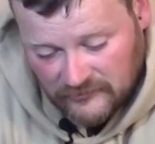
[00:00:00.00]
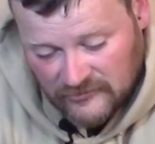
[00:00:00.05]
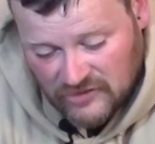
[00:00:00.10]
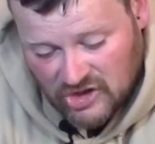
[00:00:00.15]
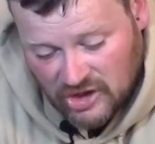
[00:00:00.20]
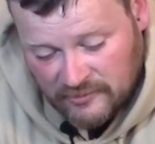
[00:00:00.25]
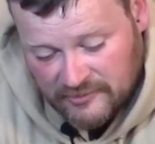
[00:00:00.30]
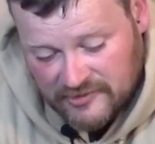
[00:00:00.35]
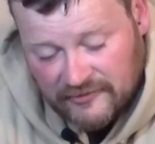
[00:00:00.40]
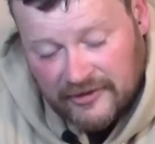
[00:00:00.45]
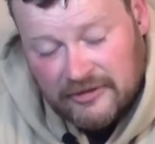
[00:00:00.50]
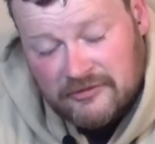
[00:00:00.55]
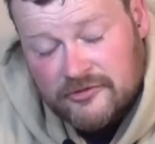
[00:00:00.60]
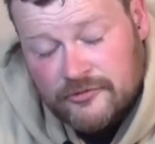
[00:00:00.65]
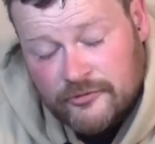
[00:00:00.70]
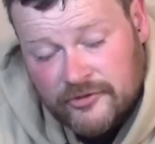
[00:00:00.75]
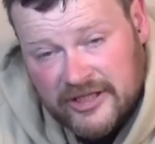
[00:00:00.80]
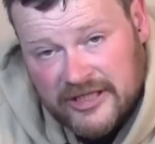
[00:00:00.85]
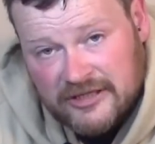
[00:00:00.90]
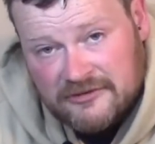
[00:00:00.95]
It comes around
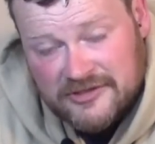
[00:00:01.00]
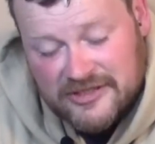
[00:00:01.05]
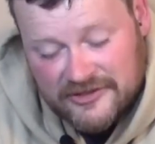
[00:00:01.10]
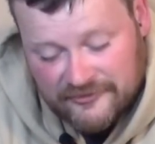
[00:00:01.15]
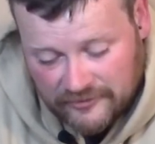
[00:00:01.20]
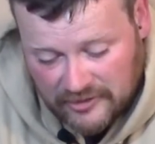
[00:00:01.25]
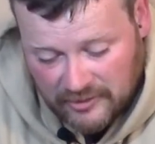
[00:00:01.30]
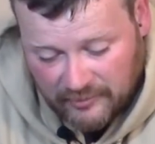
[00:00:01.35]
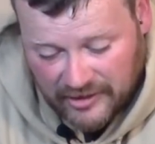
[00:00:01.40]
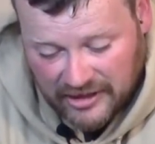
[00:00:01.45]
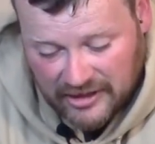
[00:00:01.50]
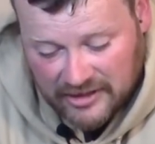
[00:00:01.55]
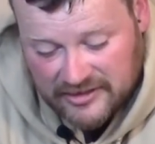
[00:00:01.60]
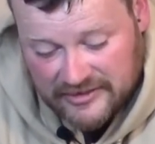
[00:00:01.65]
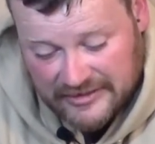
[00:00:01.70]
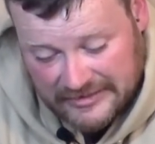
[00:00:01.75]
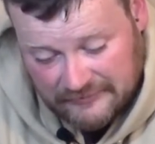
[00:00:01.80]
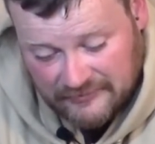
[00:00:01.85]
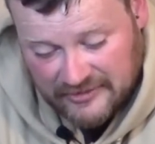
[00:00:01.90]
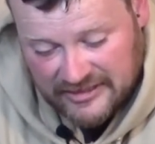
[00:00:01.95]
3 ounces from the
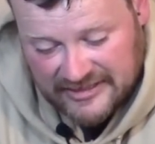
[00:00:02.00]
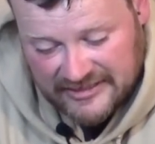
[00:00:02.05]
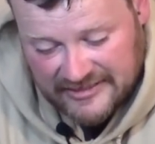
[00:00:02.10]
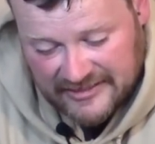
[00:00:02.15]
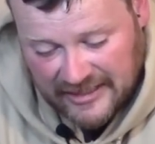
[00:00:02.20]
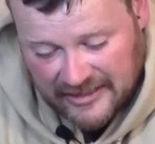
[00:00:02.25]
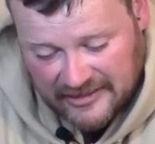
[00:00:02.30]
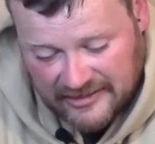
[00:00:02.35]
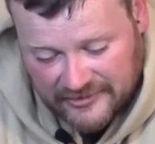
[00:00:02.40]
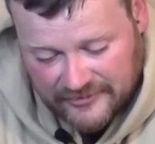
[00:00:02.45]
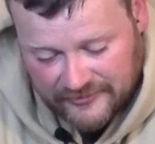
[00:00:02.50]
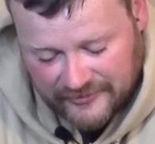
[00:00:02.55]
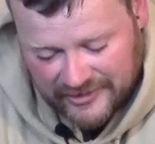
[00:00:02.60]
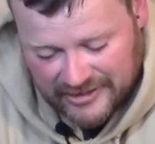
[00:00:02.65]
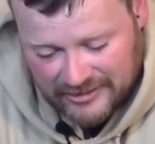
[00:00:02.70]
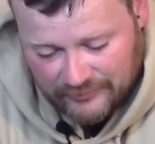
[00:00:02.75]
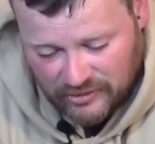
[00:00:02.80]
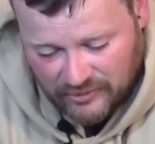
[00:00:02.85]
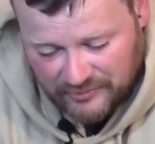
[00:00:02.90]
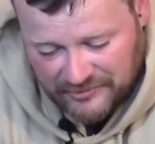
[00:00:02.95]
box. This one is exactly 3
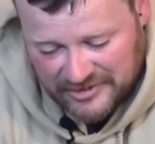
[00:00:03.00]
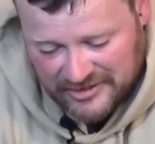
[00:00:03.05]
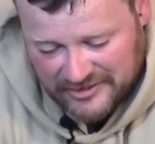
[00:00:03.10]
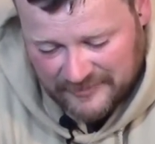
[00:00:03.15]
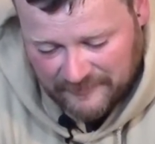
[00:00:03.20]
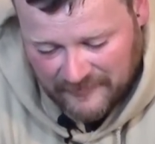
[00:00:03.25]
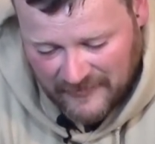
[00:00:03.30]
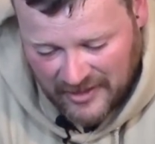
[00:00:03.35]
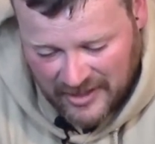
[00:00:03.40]
at the moment.